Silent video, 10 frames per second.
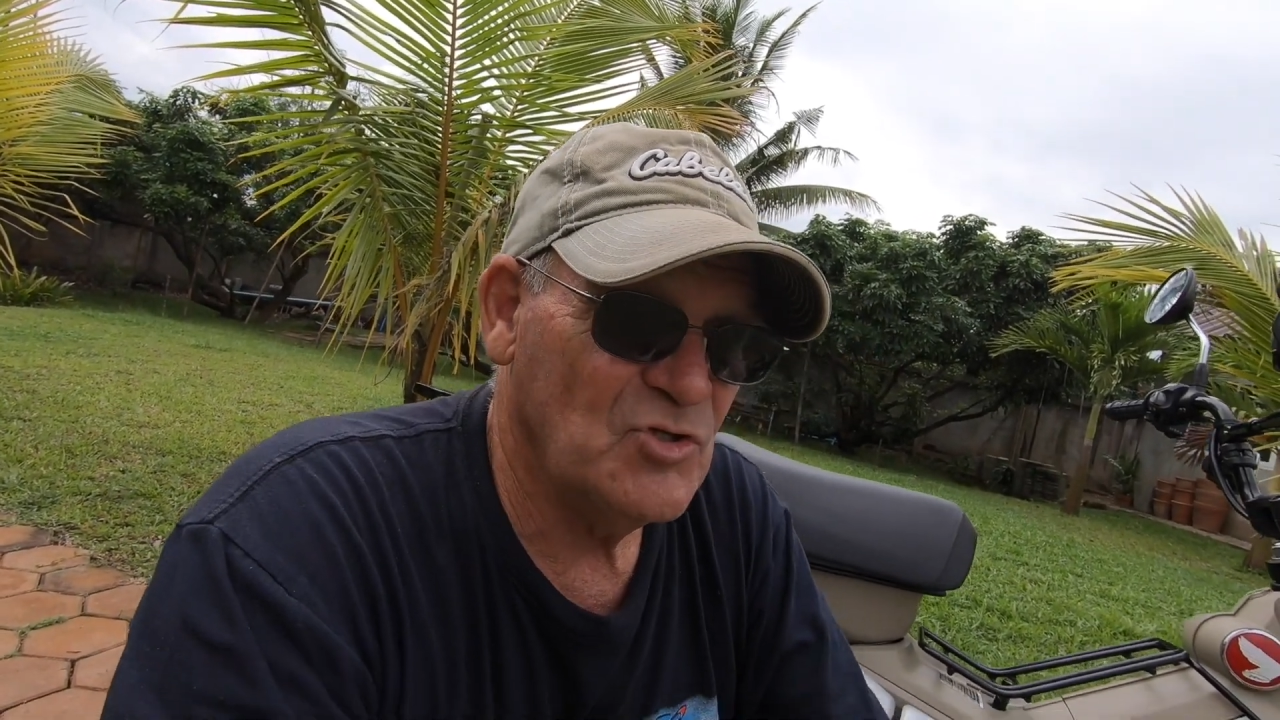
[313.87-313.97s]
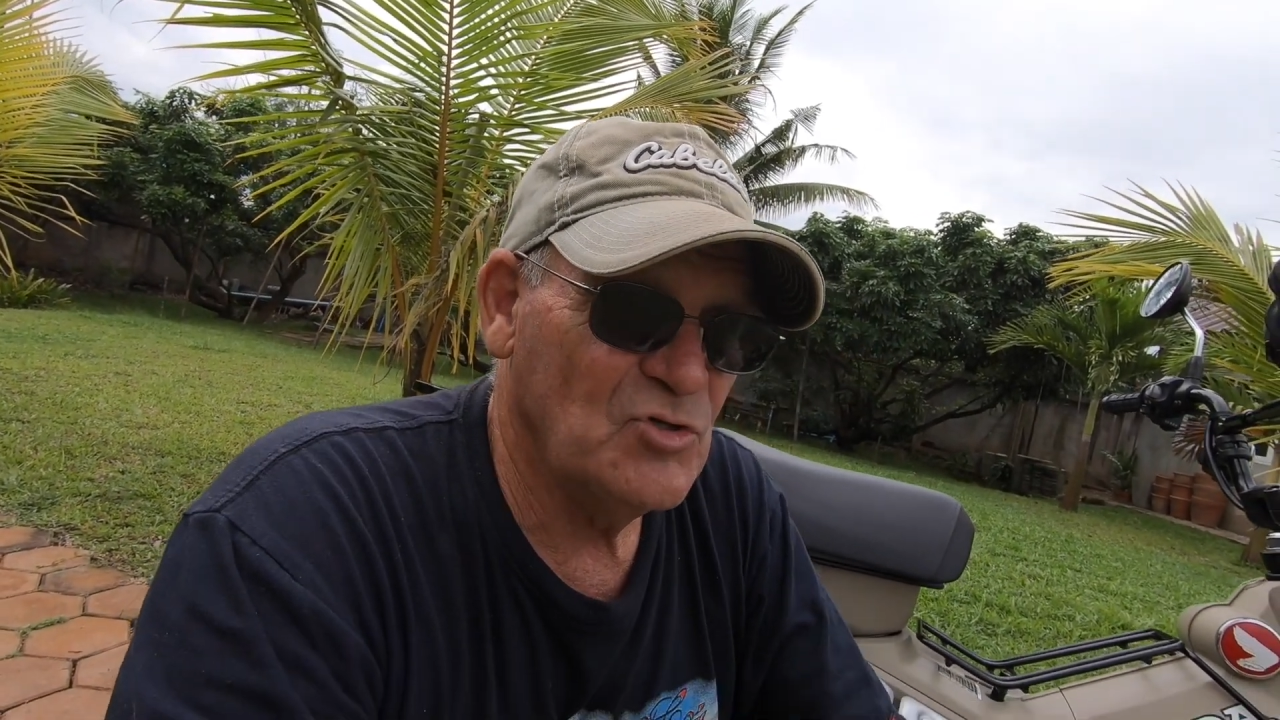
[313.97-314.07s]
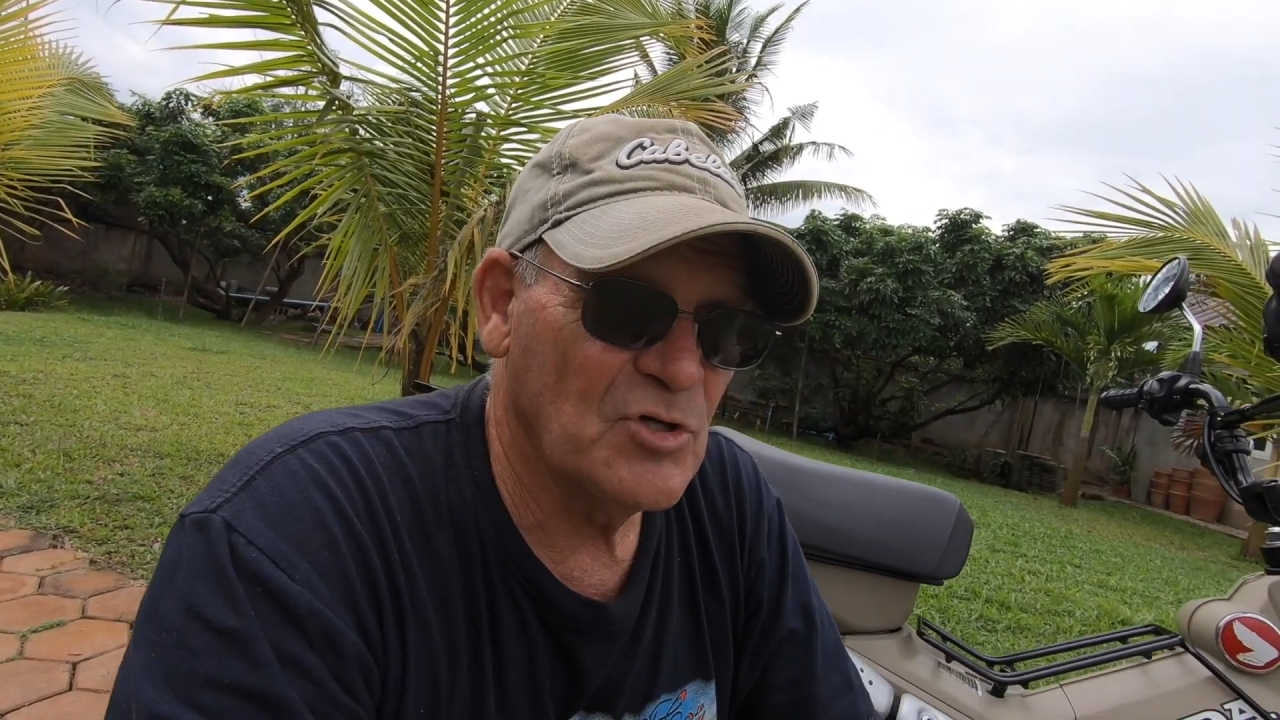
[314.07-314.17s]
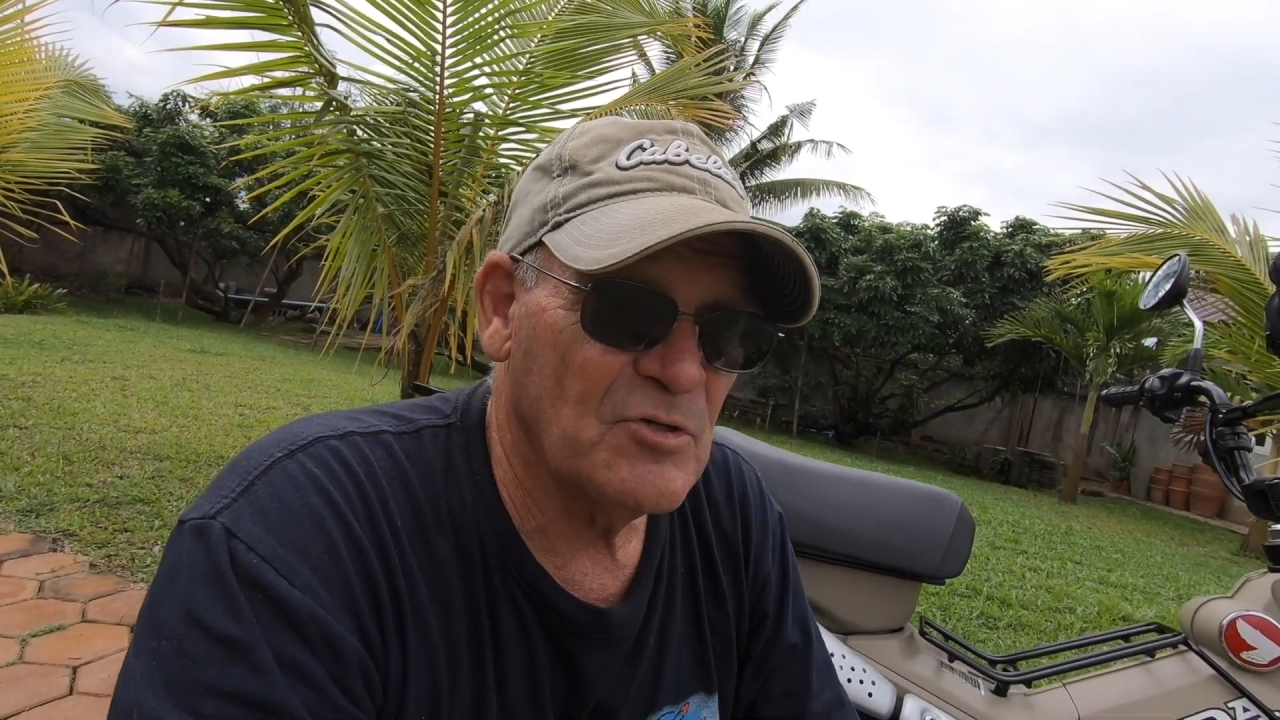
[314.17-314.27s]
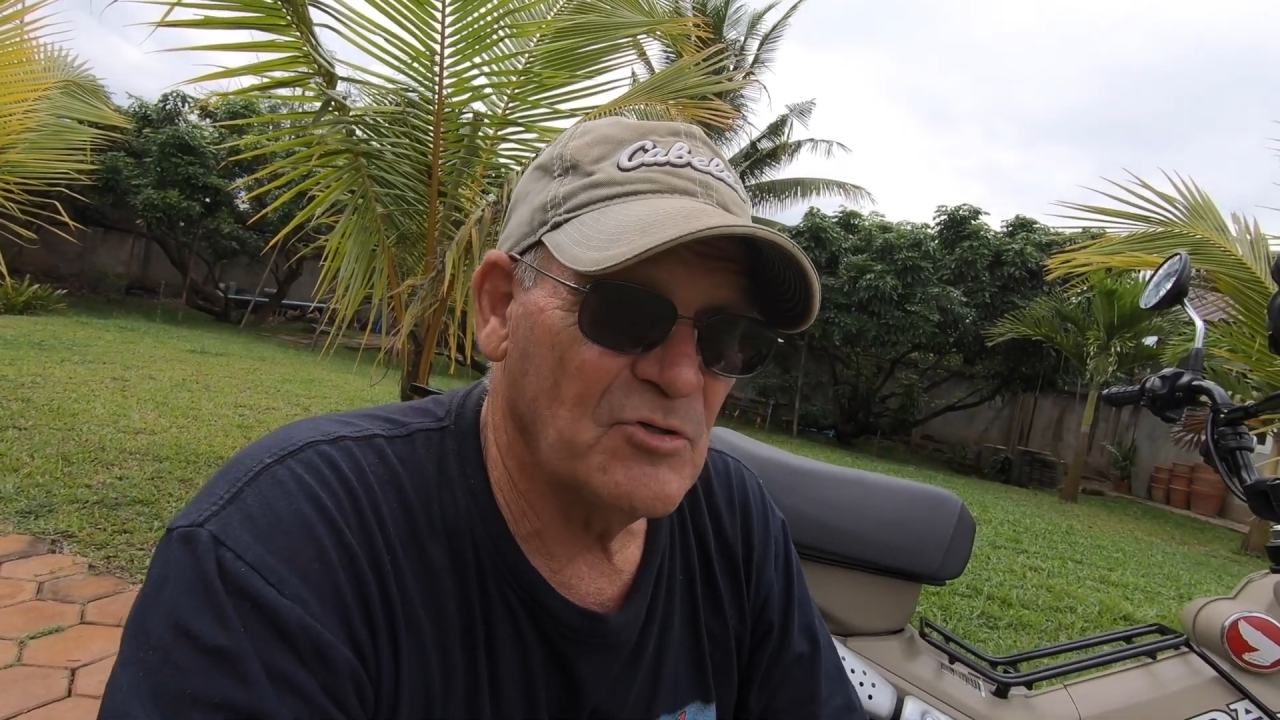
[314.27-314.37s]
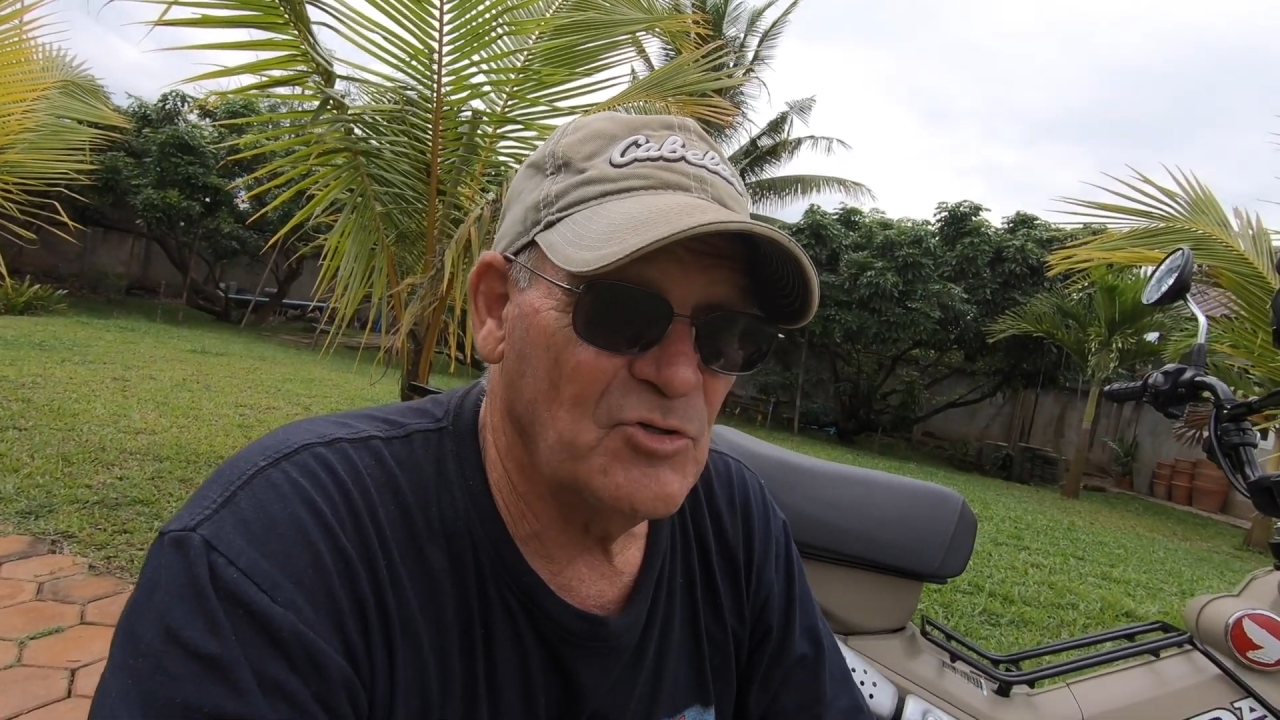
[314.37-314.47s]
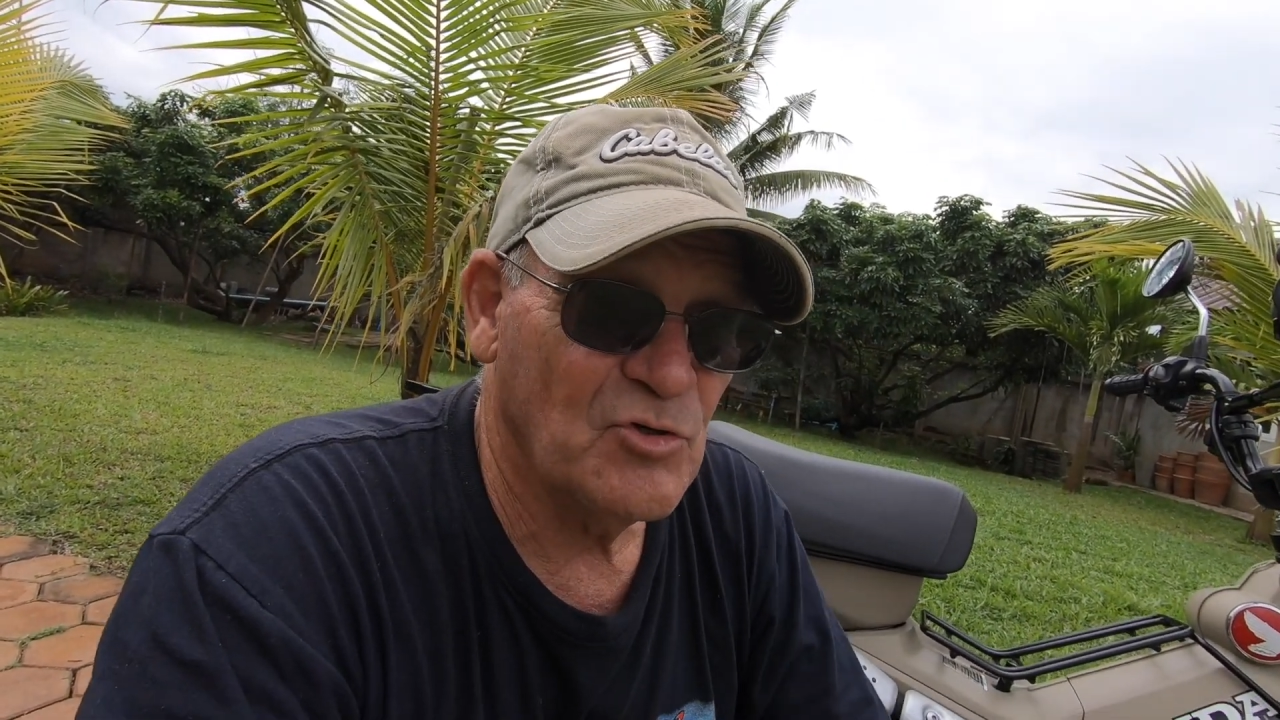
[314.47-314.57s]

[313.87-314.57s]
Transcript: you can